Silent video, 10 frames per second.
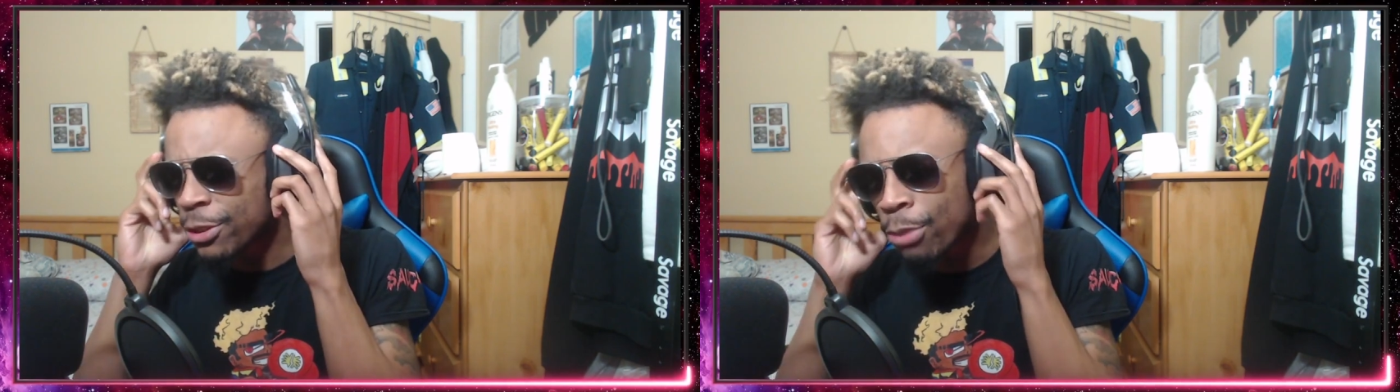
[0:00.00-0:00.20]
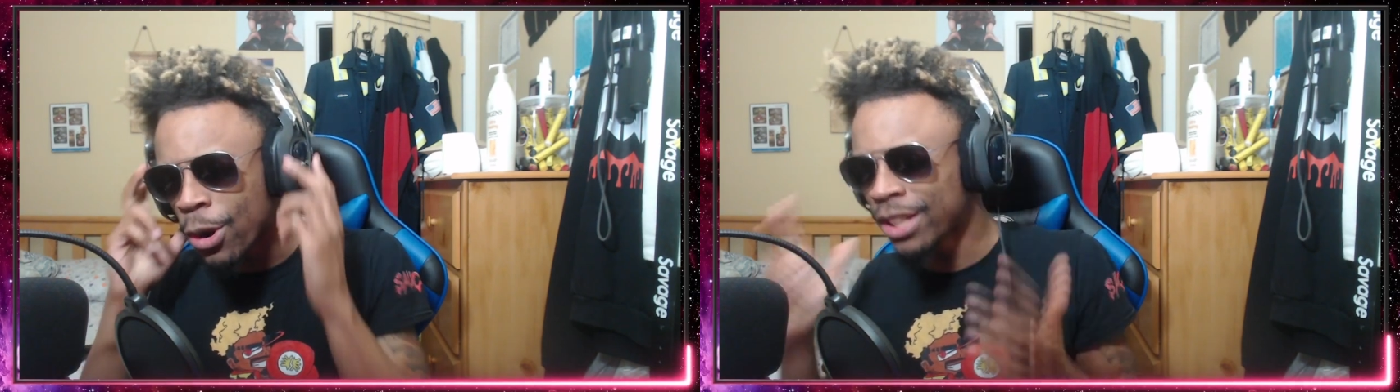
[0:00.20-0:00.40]

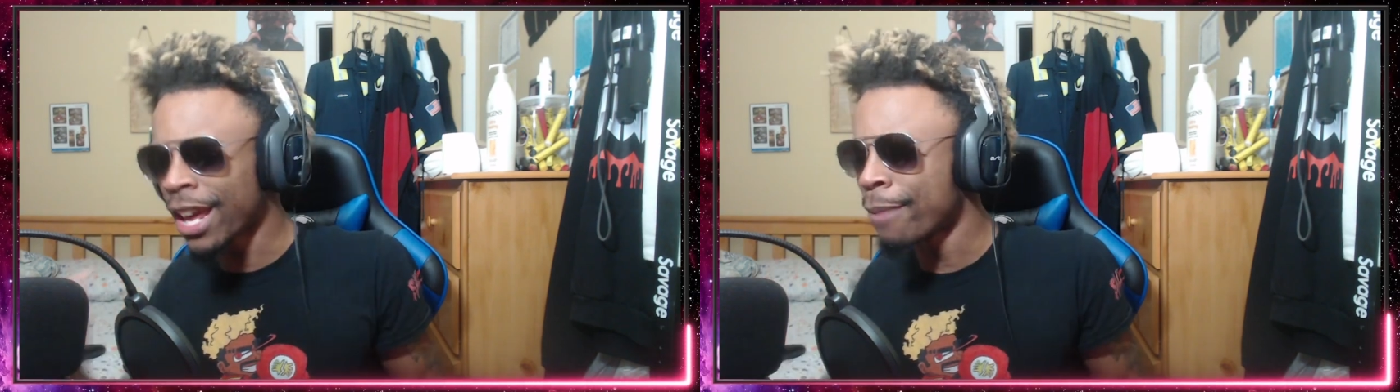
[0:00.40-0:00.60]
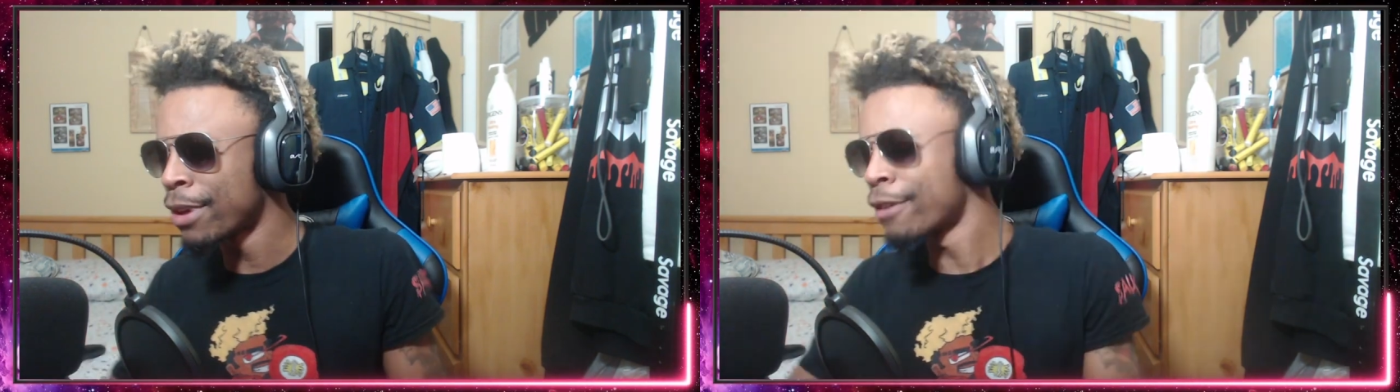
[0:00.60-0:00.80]
boy
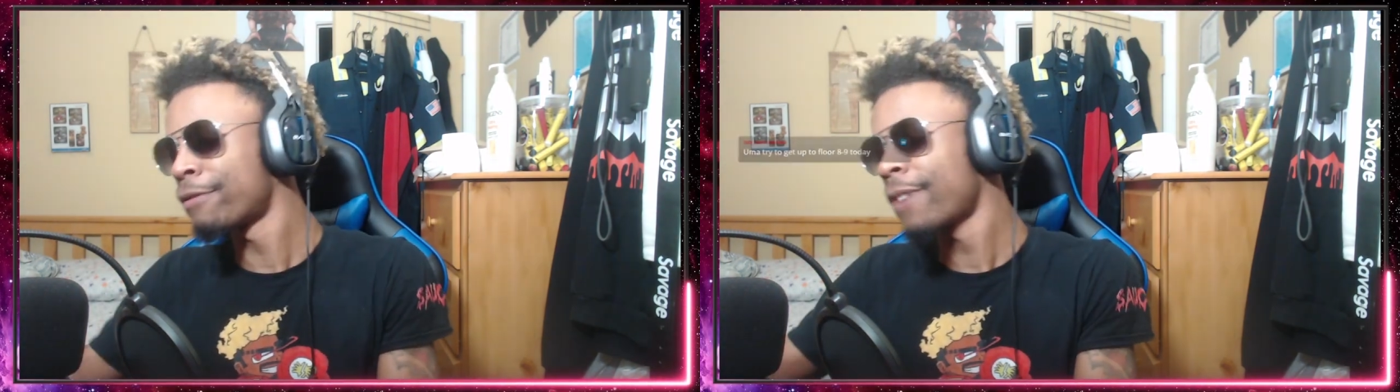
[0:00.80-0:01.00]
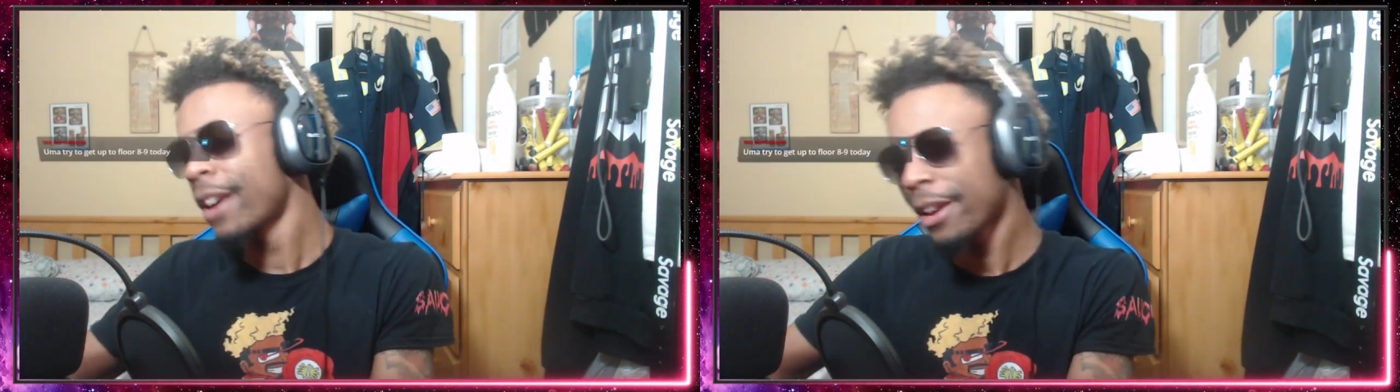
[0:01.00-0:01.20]
Nightmare
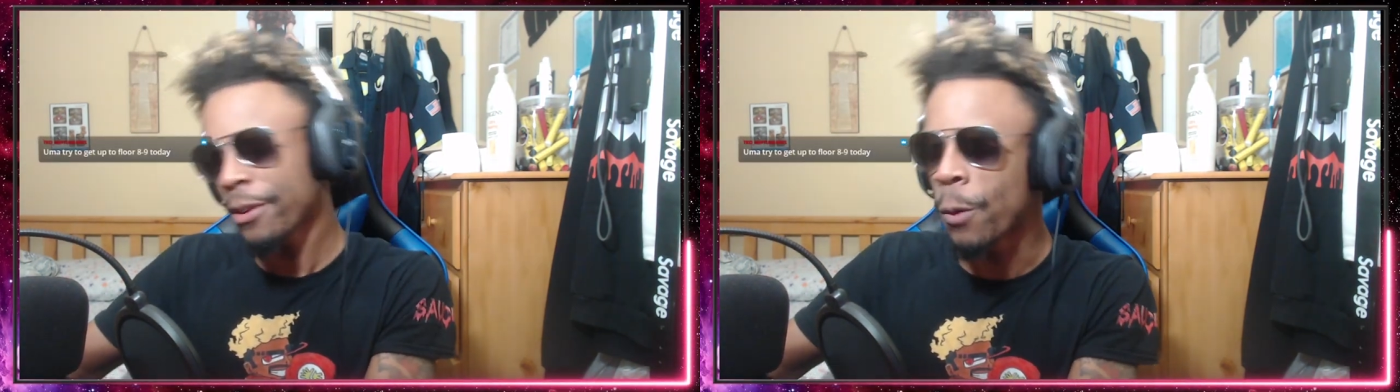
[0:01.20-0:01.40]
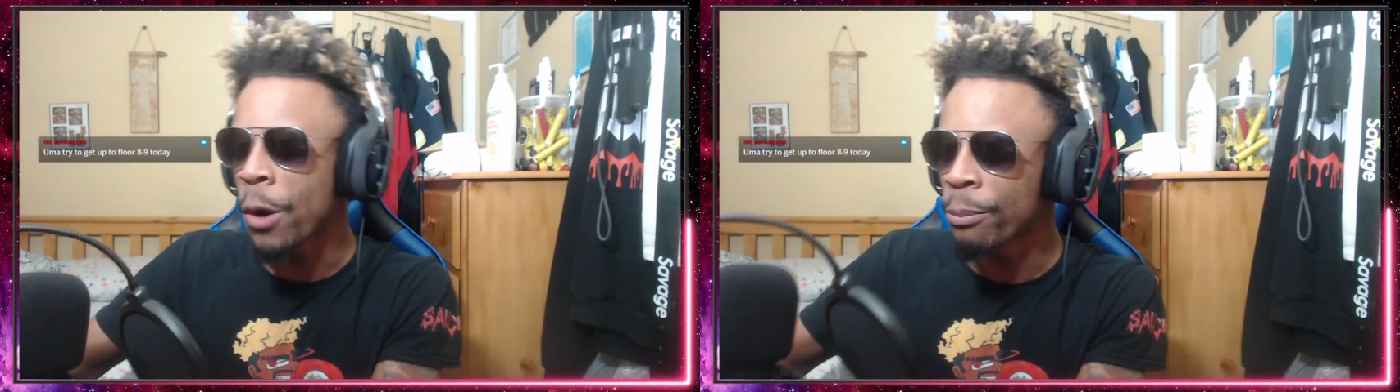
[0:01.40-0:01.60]
Effect.
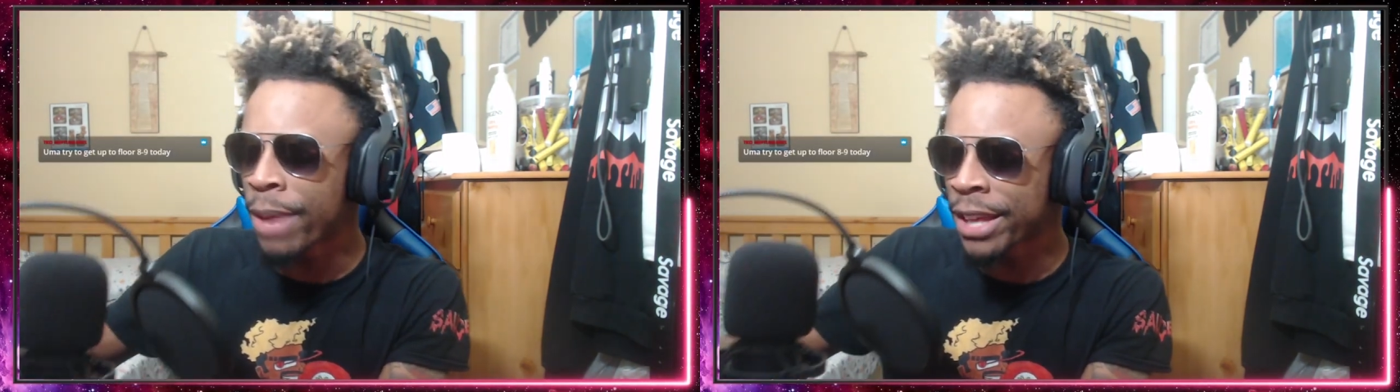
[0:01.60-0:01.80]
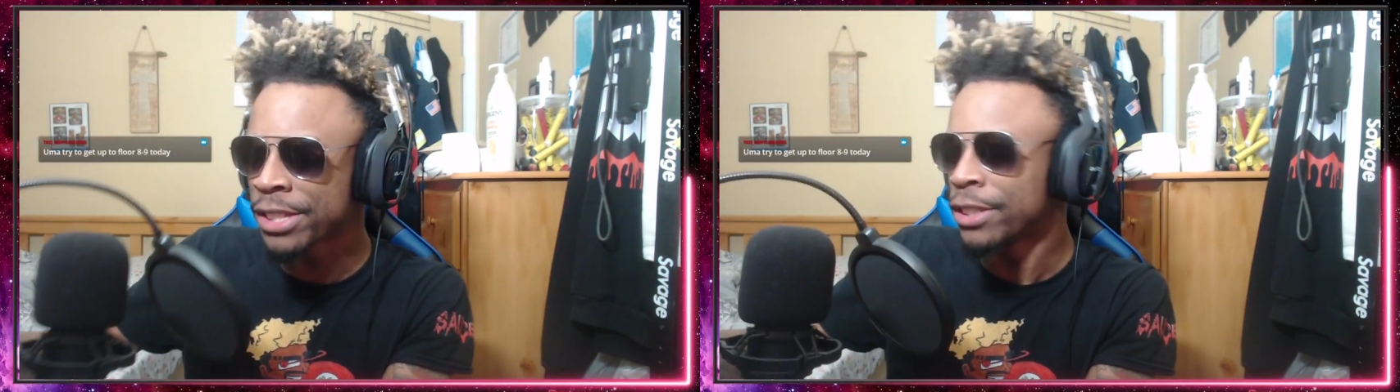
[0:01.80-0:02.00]
Welcome
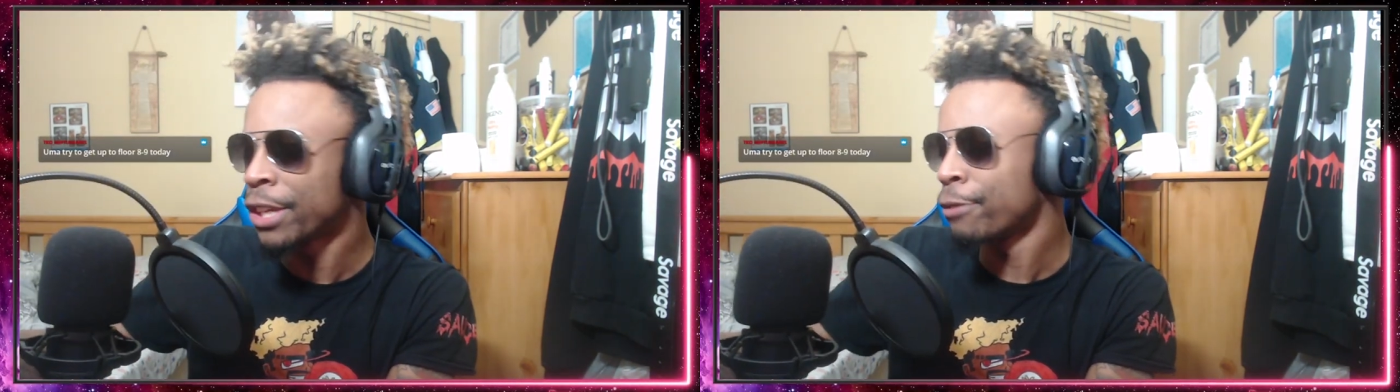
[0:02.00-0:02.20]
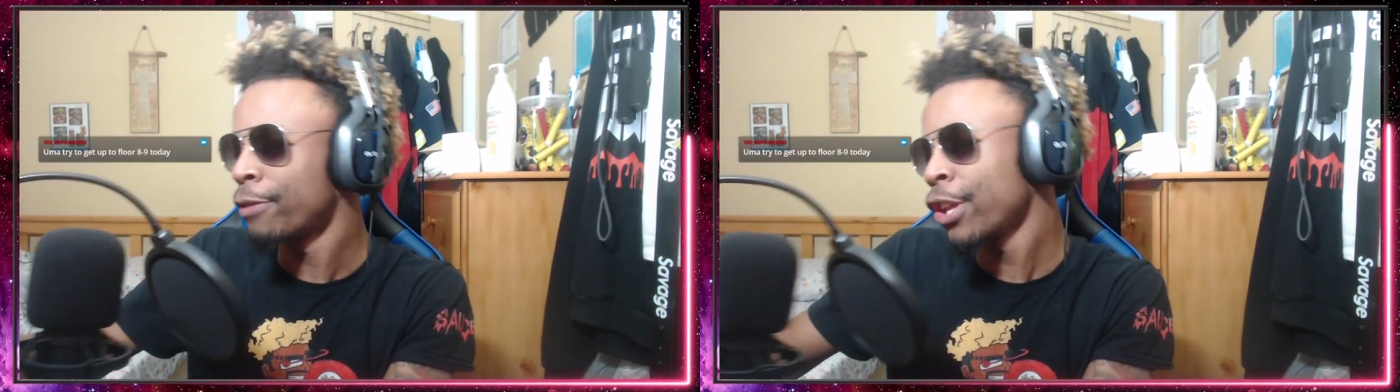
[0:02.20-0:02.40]
back to
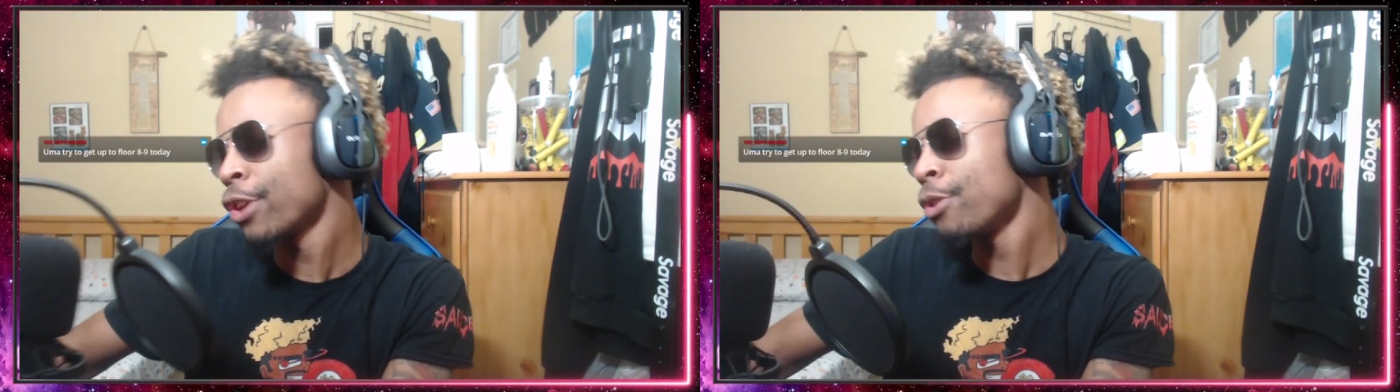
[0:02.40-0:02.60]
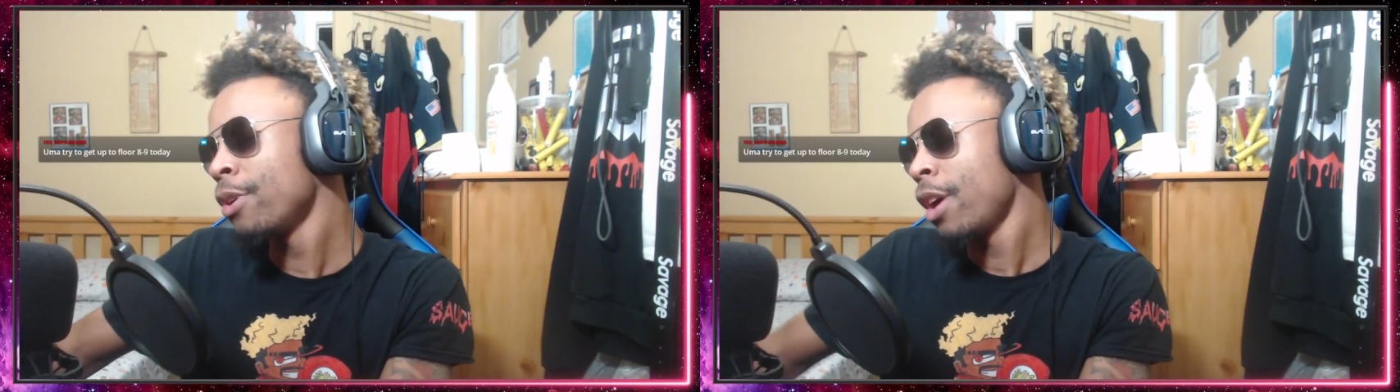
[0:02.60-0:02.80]
another video.